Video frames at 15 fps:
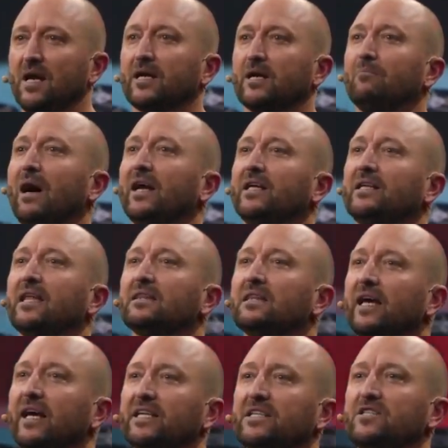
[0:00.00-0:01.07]
combining the
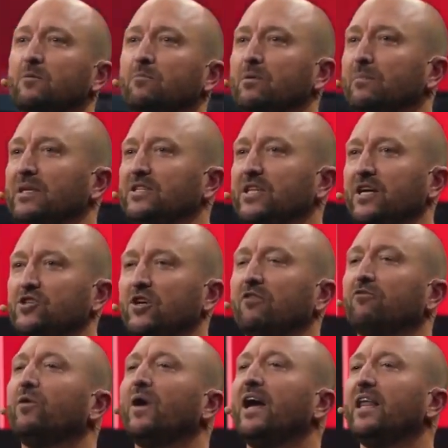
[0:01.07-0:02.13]
latest implementation
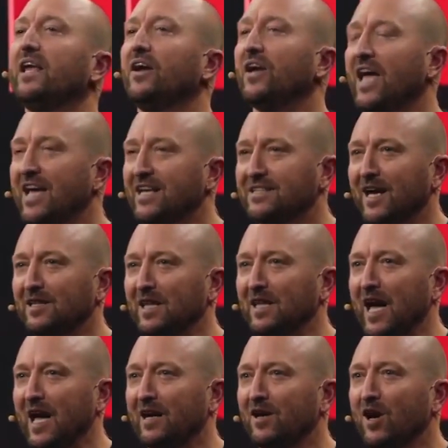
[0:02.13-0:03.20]
of Radeon
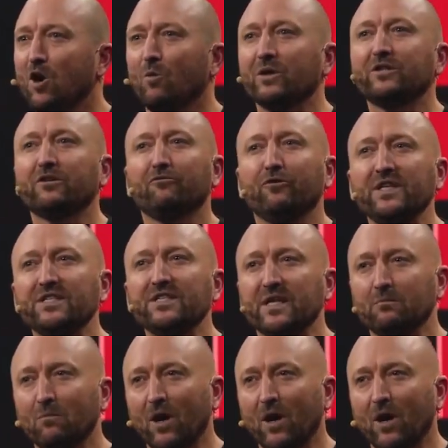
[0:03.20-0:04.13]
anti-lag with the FreeSync